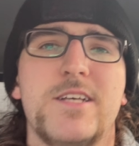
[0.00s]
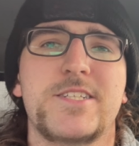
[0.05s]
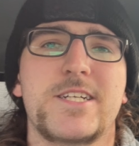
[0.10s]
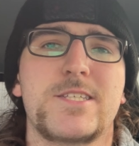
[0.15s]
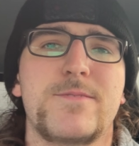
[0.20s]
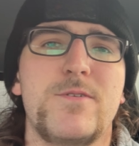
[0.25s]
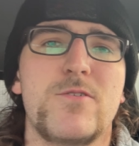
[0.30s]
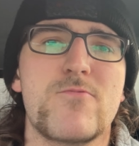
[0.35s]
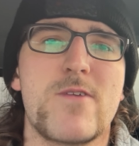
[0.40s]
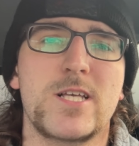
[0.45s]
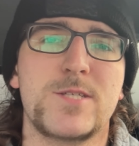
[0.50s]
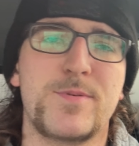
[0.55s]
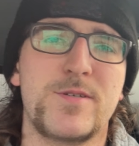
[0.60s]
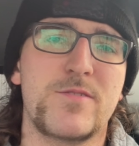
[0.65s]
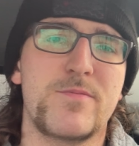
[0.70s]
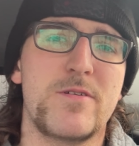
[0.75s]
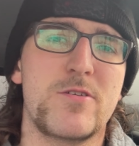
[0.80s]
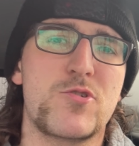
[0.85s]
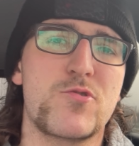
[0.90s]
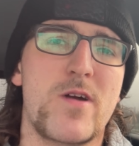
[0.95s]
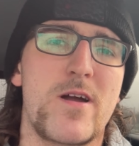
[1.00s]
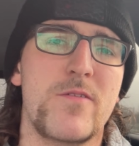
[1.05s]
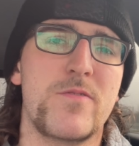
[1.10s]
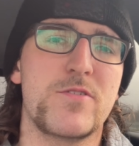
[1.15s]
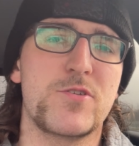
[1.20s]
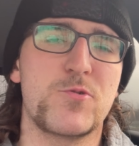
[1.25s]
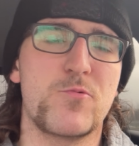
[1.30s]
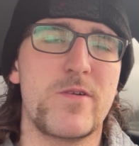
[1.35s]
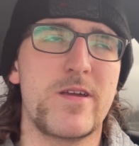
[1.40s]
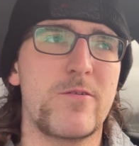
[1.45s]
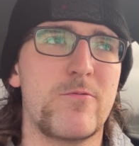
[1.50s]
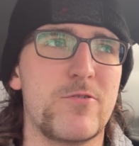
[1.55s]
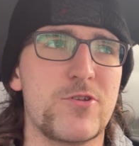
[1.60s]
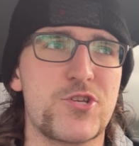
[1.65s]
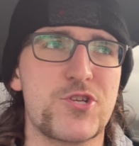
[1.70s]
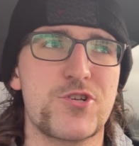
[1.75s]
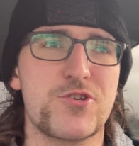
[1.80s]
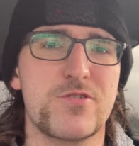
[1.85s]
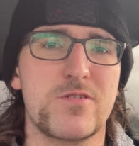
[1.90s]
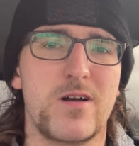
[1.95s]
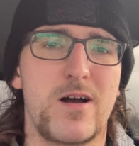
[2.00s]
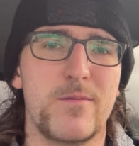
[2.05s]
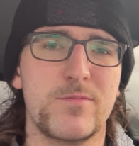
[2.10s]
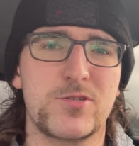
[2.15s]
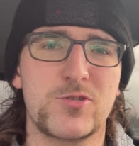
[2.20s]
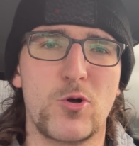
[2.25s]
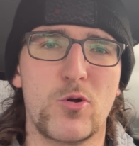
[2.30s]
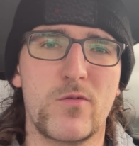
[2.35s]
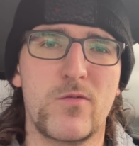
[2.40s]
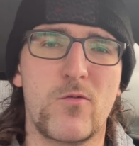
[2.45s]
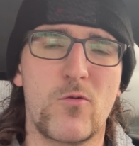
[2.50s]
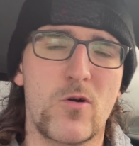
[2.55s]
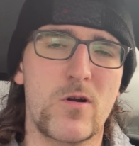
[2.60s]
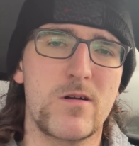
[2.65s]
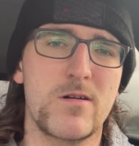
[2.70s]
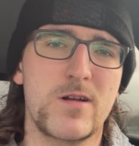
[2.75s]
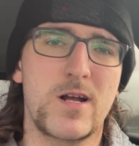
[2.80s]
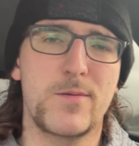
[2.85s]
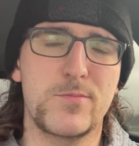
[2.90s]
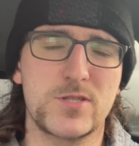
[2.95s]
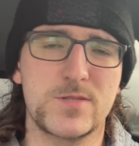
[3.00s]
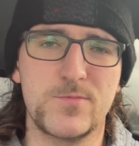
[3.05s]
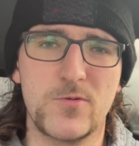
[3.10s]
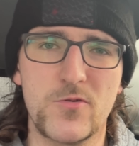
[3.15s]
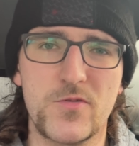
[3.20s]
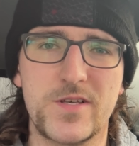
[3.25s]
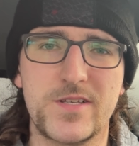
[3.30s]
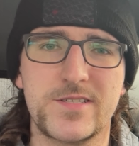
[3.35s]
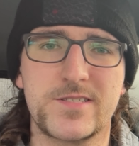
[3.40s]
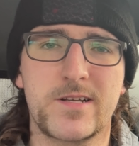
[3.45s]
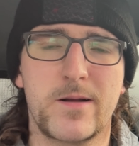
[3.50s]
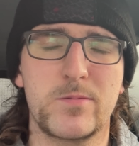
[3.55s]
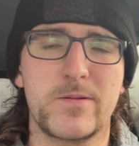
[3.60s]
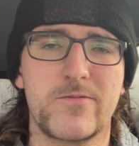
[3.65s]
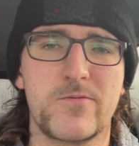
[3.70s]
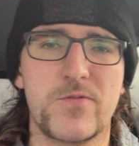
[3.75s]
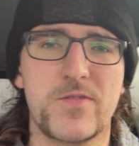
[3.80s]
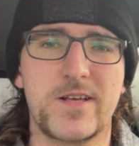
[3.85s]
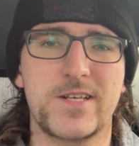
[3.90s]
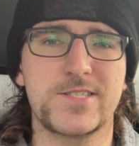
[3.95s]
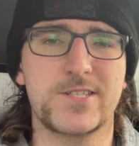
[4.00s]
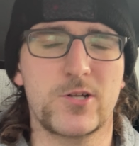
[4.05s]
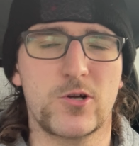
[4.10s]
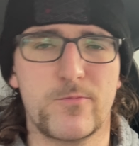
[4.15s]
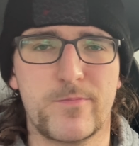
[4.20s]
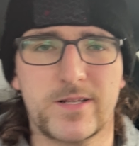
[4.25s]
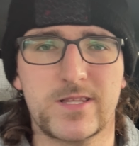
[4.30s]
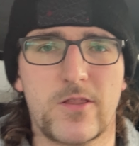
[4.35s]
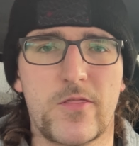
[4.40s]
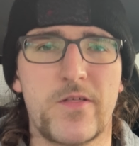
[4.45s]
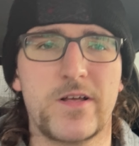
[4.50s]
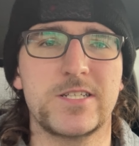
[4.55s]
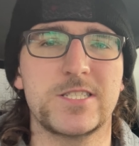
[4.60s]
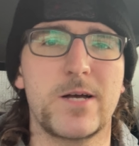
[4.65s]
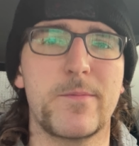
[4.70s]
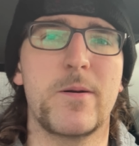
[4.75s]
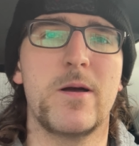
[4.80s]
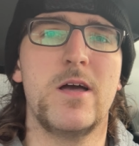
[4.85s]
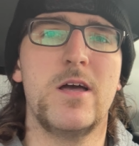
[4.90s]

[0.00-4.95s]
got some new recipes for me to try out this week, which I'm stoked for. A couple smoothies, a couple different things. Gonna go pick the things up.